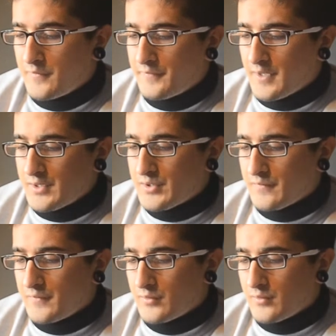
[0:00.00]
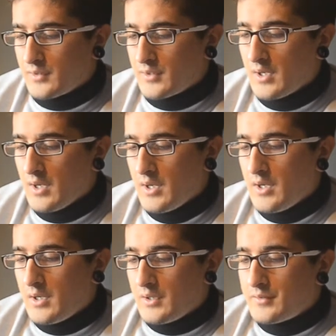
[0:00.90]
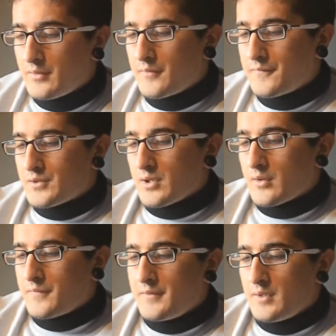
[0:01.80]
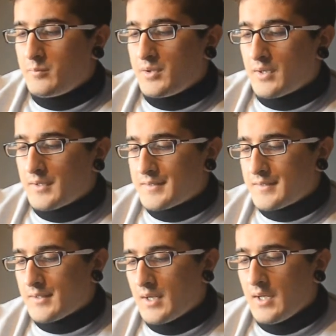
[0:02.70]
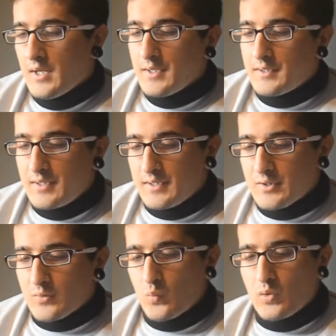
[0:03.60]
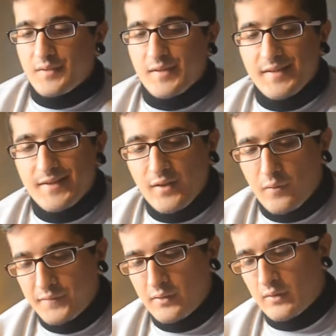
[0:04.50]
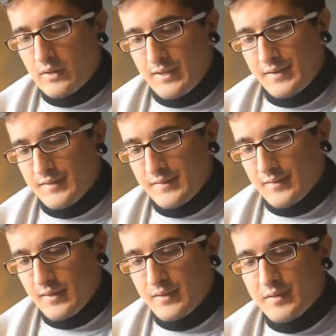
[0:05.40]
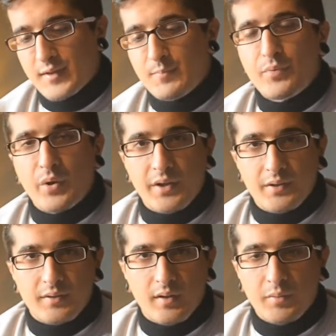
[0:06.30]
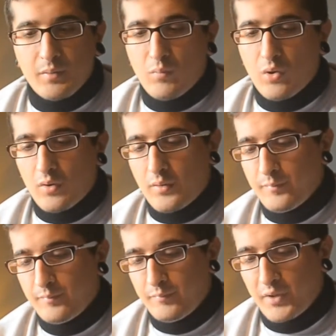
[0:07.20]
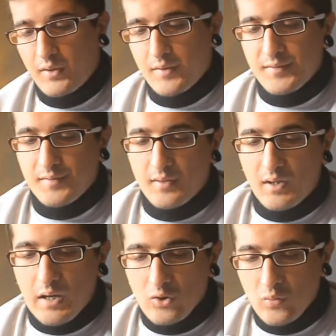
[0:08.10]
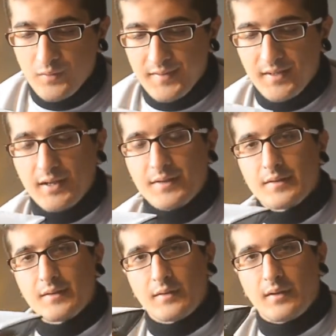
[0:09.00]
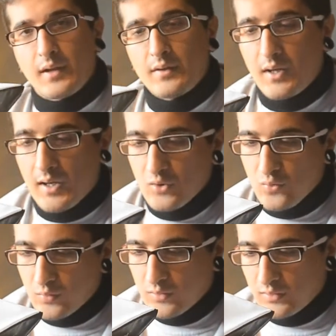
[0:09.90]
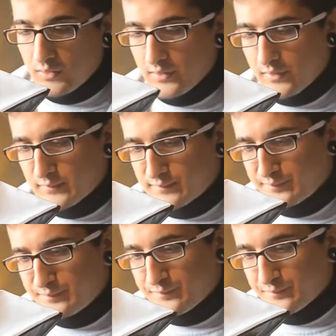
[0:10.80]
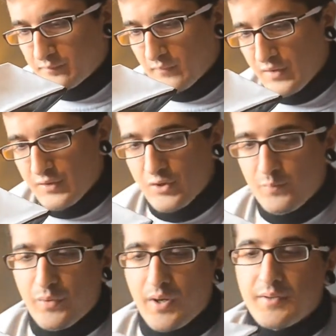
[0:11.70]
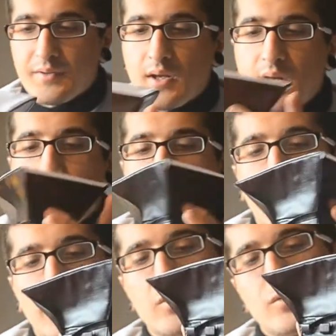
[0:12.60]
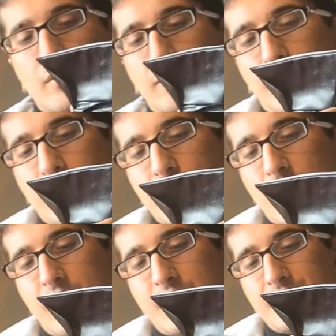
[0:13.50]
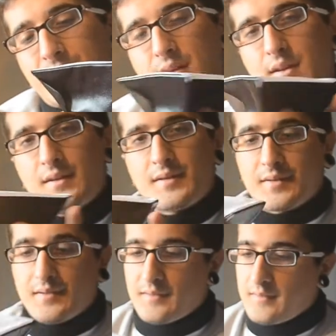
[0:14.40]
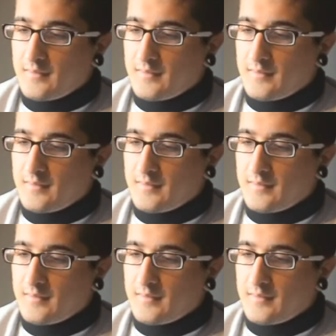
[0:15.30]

flash if you're doing interior photography, because this will soften the light and spread it a bit more, because the actual size and the actual spread my usual flash has is